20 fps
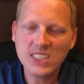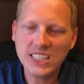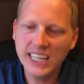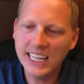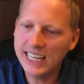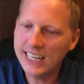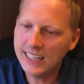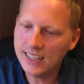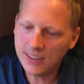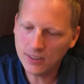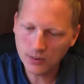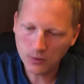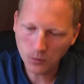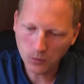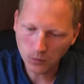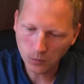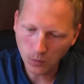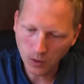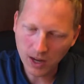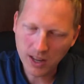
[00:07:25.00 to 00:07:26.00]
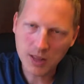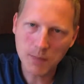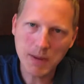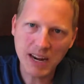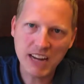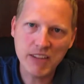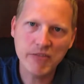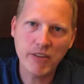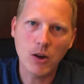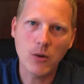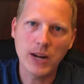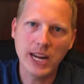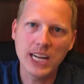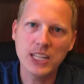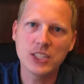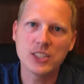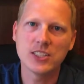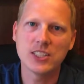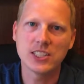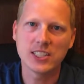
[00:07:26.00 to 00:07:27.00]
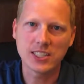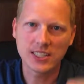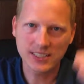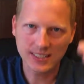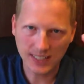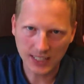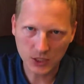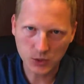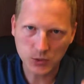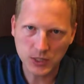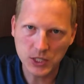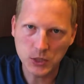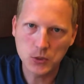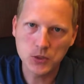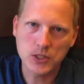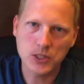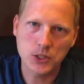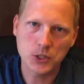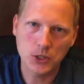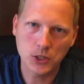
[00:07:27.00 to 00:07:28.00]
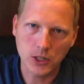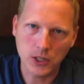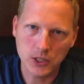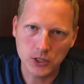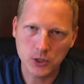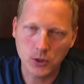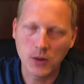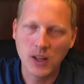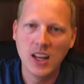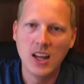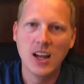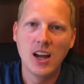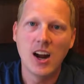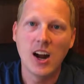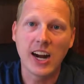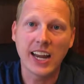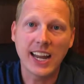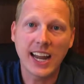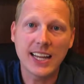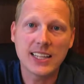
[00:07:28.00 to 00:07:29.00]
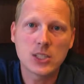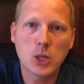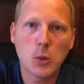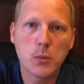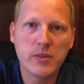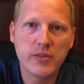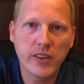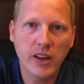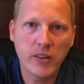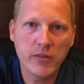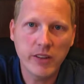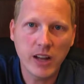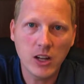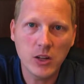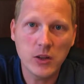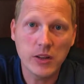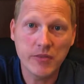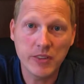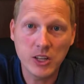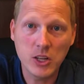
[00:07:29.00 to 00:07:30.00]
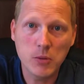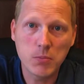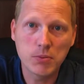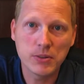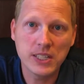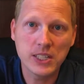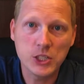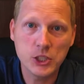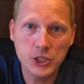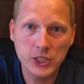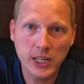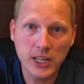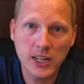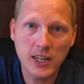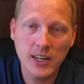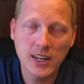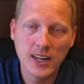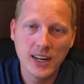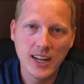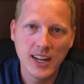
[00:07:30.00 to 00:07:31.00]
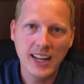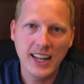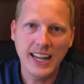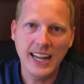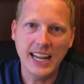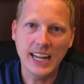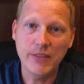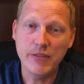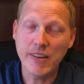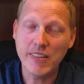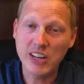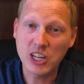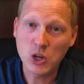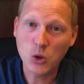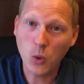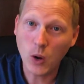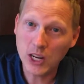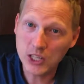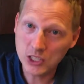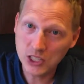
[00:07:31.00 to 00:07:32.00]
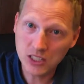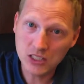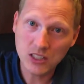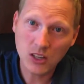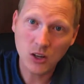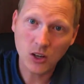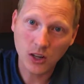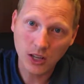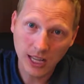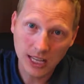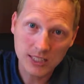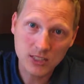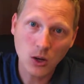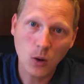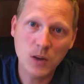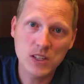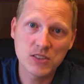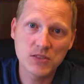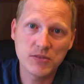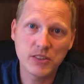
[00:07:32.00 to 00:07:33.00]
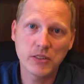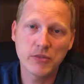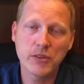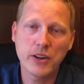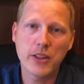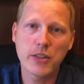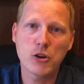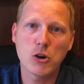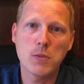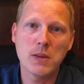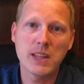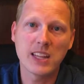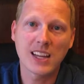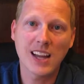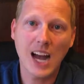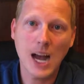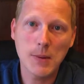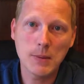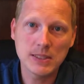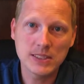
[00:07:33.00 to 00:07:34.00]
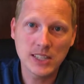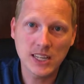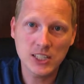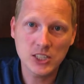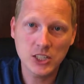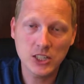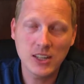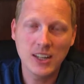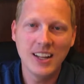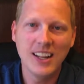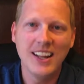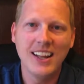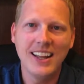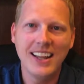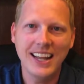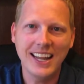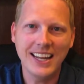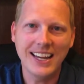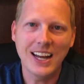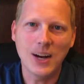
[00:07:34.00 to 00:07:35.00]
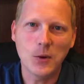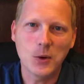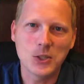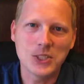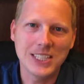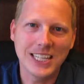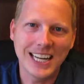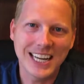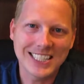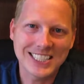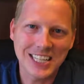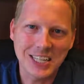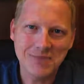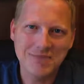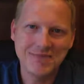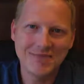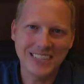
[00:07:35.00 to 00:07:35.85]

And one of the main foundations is just let's reduce the sugar. So, all right, guys, hope you found value. If you did, please share. And if you have any questions, as always, feel free to throw them in the comment section. And we'll see you next time.